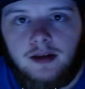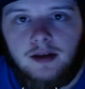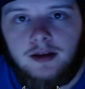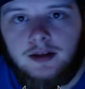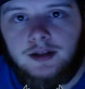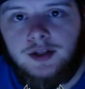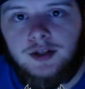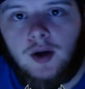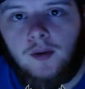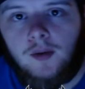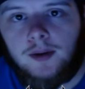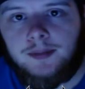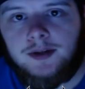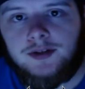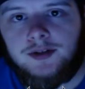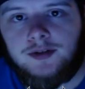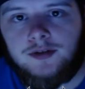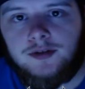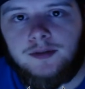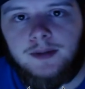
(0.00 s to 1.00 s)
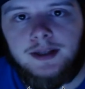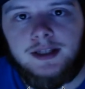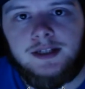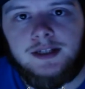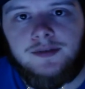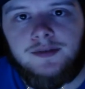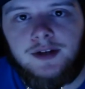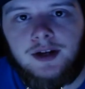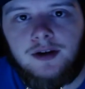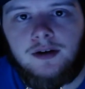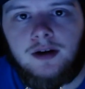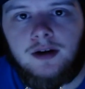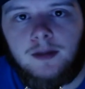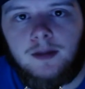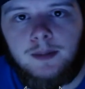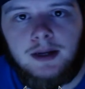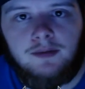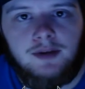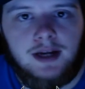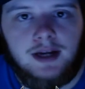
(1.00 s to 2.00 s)
Yo, what up YouTube? In this video, I'll
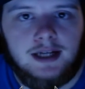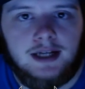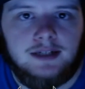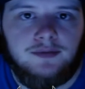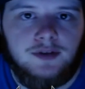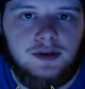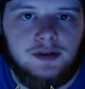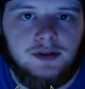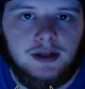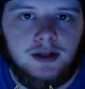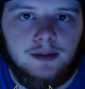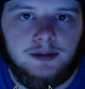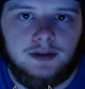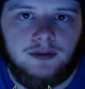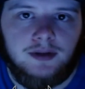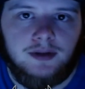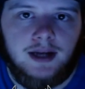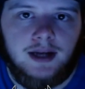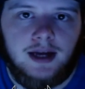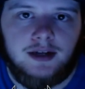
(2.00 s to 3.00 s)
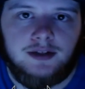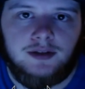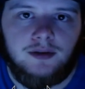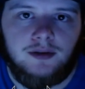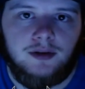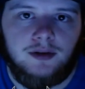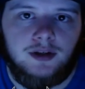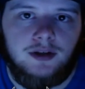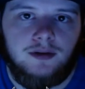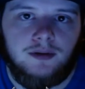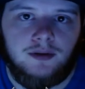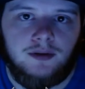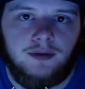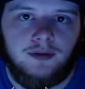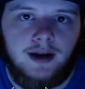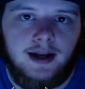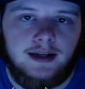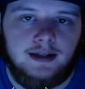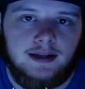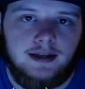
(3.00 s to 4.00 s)
be giving you guys a few tips on how to solo queue in
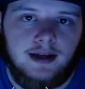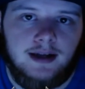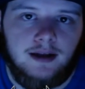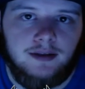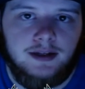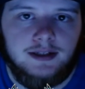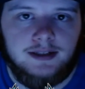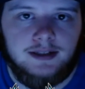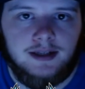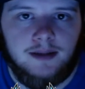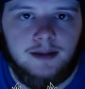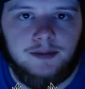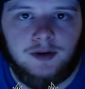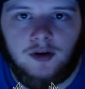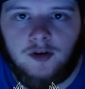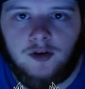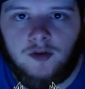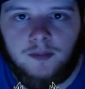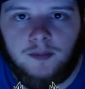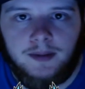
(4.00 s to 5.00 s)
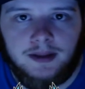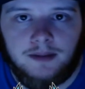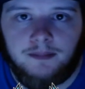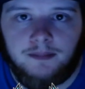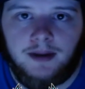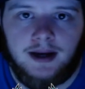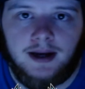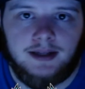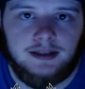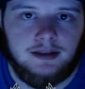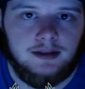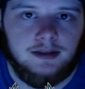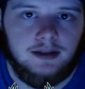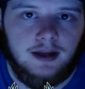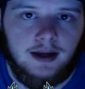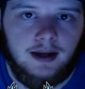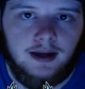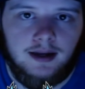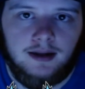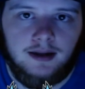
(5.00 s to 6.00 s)
ranked. Now, these tips aren't going to be the best
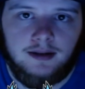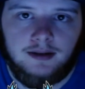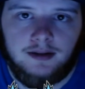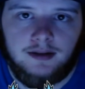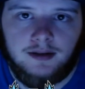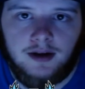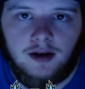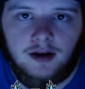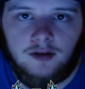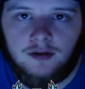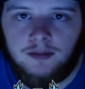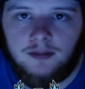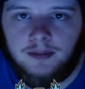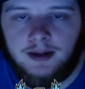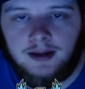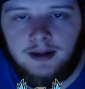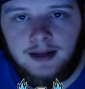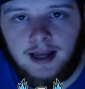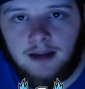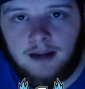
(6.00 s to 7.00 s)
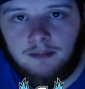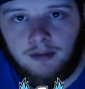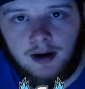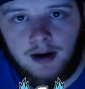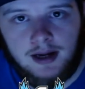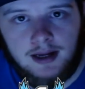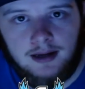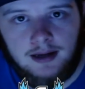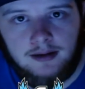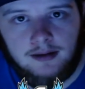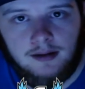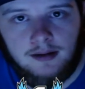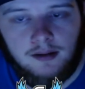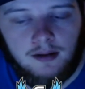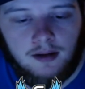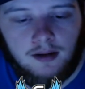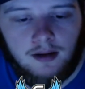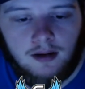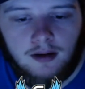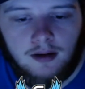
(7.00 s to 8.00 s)
and they're not going to be game breaking.
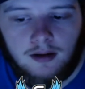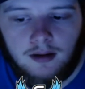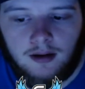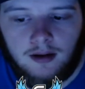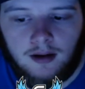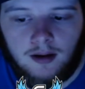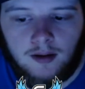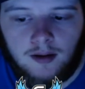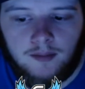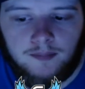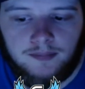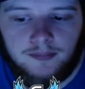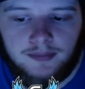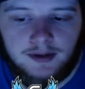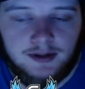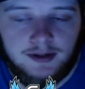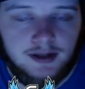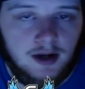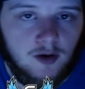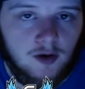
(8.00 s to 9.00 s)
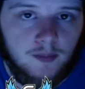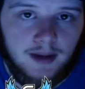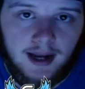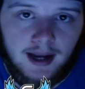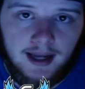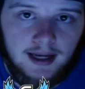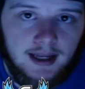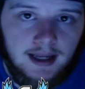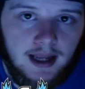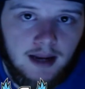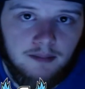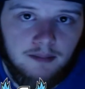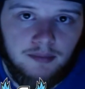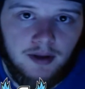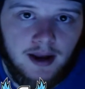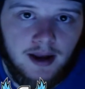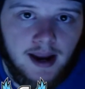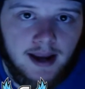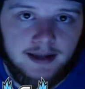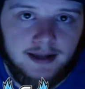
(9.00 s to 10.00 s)
There's not going to be any
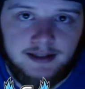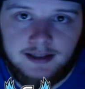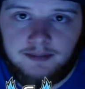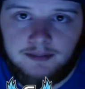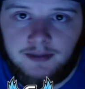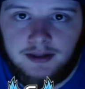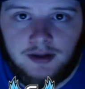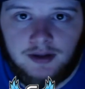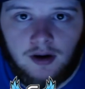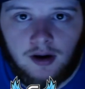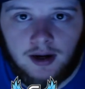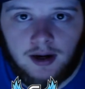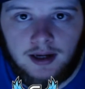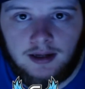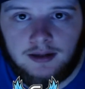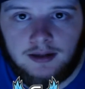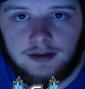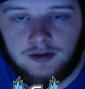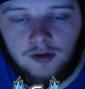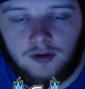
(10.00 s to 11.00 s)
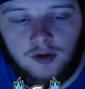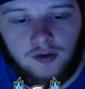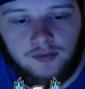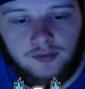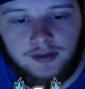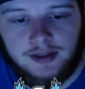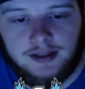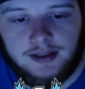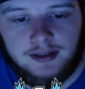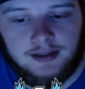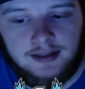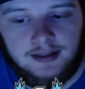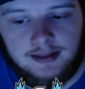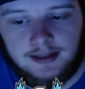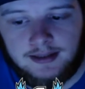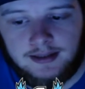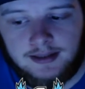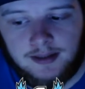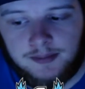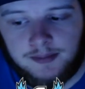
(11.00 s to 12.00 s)
gameplay. It's just me talking. So hopefully these
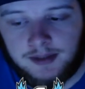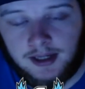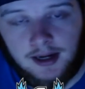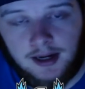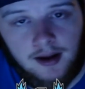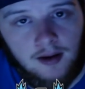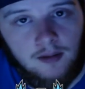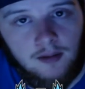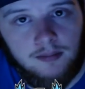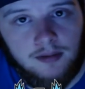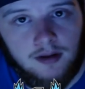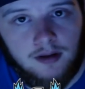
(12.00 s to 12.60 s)
tips kind of help.